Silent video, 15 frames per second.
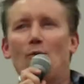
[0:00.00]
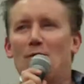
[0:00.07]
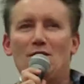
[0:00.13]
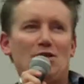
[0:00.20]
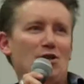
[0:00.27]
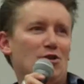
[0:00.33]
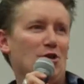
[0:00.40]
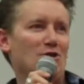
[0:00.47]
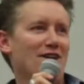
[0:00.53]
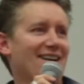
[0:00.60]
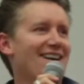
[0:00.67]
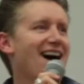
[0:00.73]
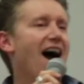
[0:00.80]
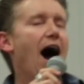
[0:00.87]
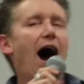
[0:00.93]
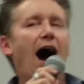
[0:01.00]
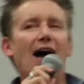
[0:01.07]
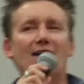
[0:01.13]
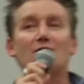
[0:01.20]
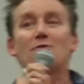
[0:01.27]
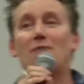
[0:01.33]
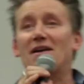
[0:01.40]
Or
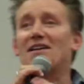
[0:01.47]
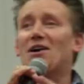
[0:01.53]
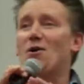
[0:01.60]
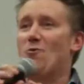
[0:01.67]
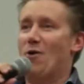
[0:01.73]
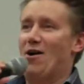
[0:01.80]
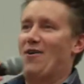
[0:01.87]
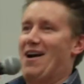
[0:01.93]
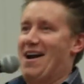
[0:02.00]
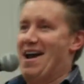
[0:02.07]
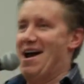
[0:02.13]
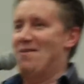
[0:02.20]
PG-13. Depending on where I